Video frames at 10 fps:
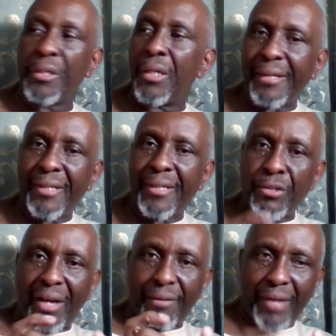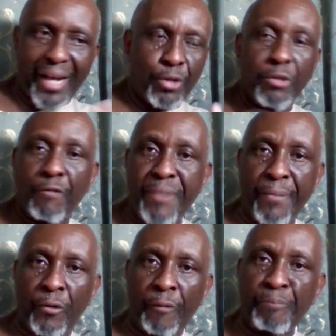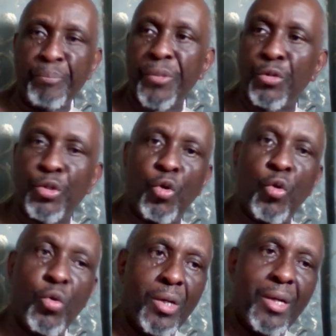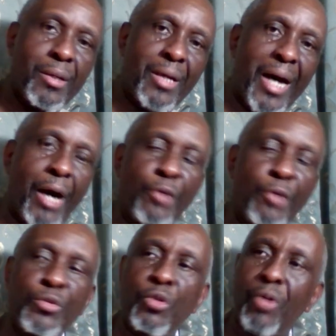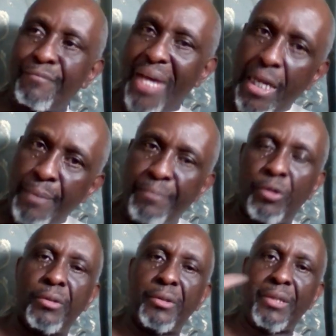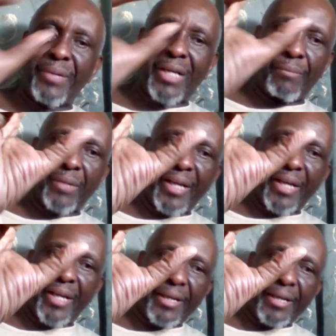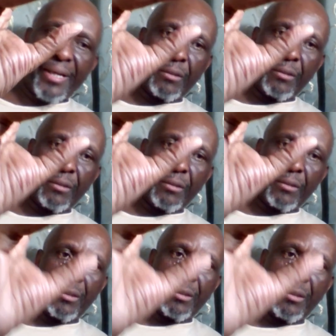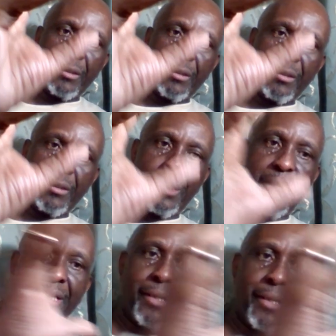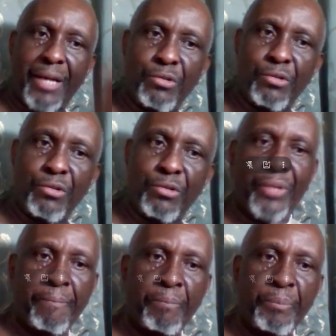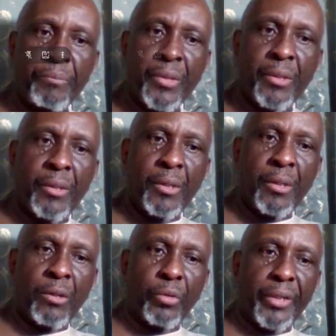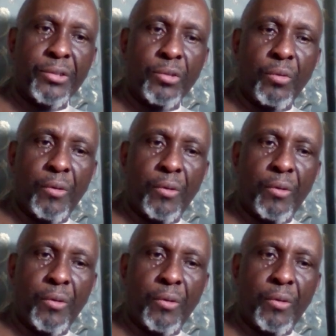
And then you have icons of people to show how you have many people, they become less, and you keep on moving the people around like that. Okay, so